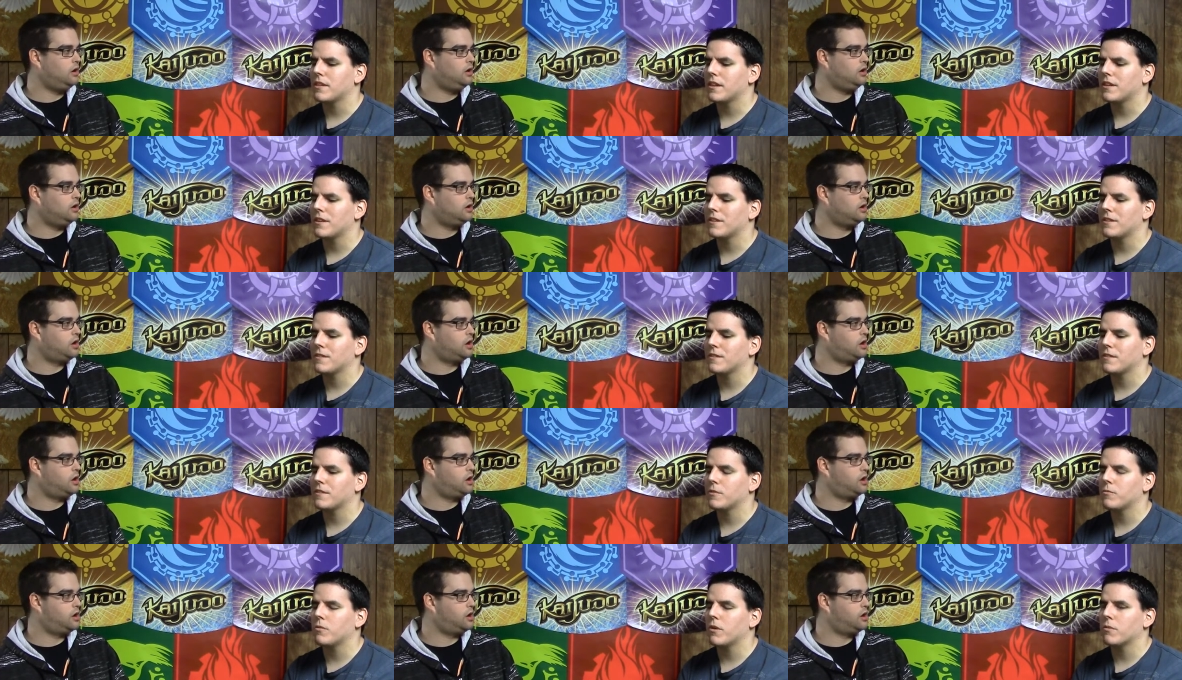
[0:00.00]
Speaker 1: the
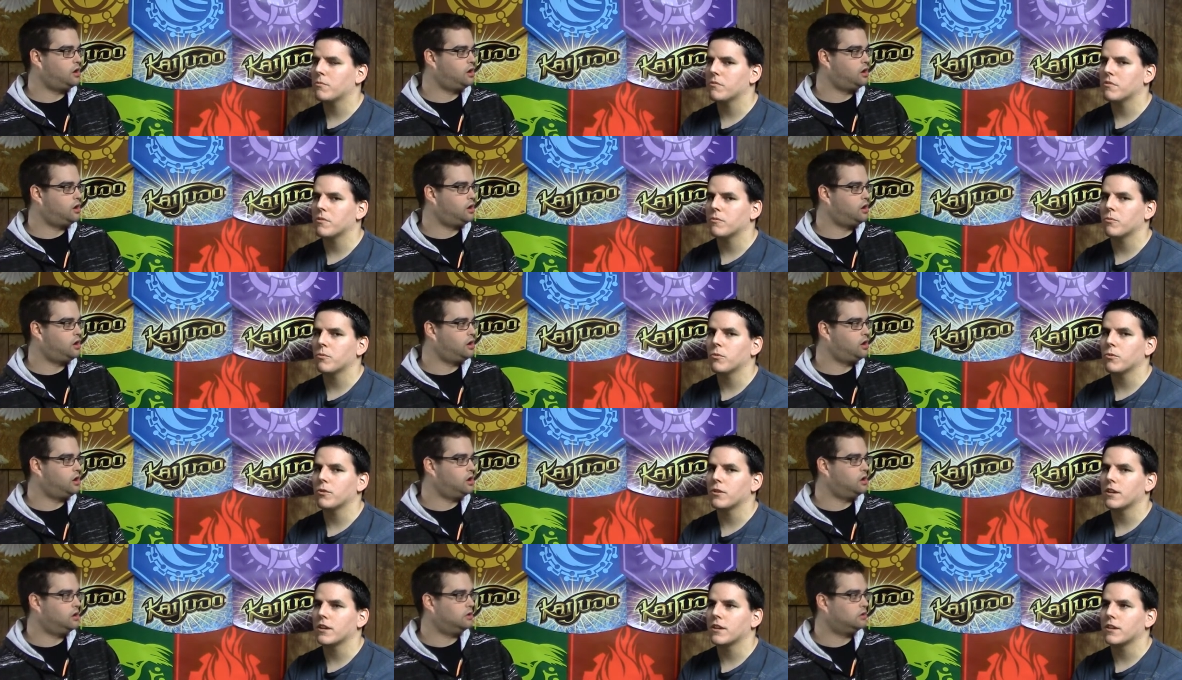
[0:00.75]
the one with the
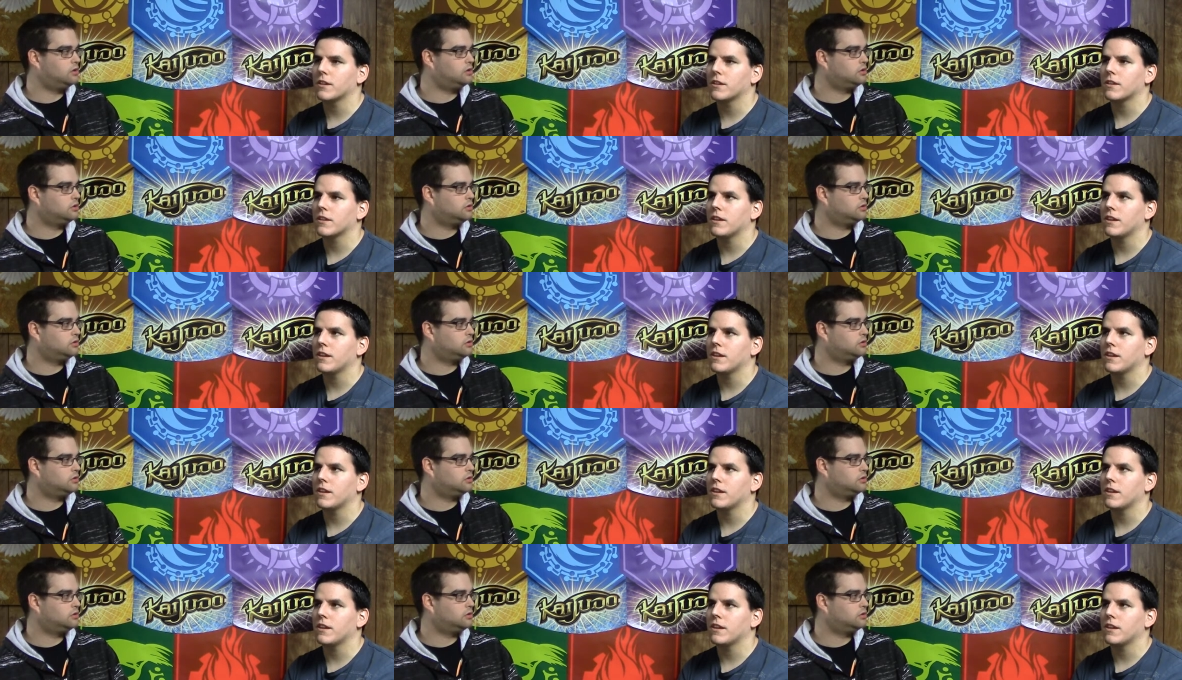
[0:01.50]
ruling,